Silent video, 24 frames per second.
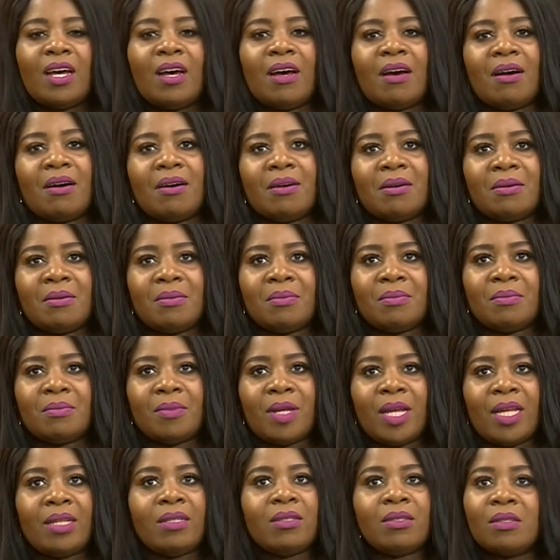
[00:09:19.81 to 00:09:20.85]
Um,
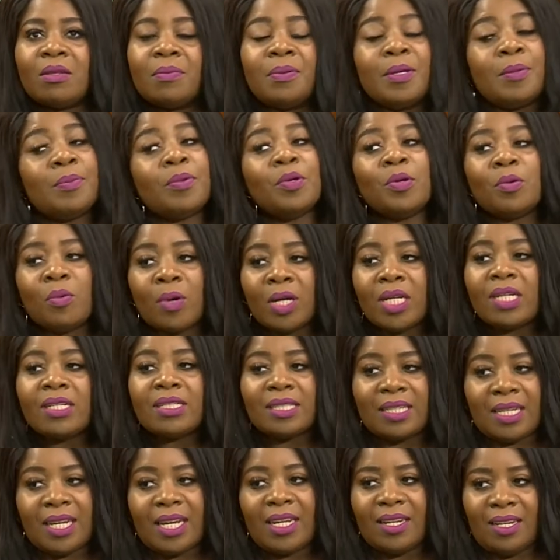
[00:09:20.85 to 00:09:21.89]
and the people who wanted to
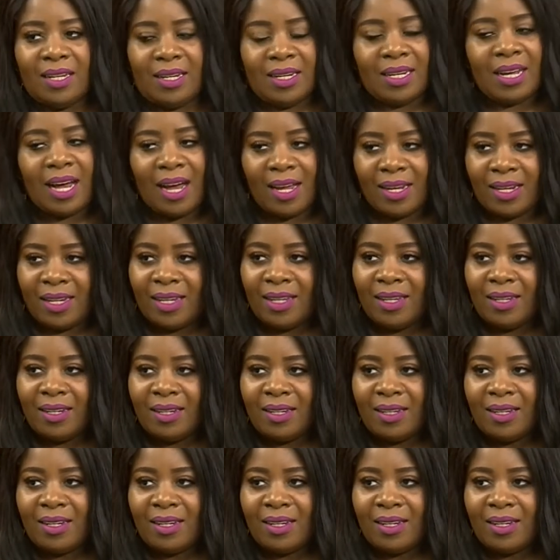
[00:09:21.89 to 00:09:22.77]
get it got it,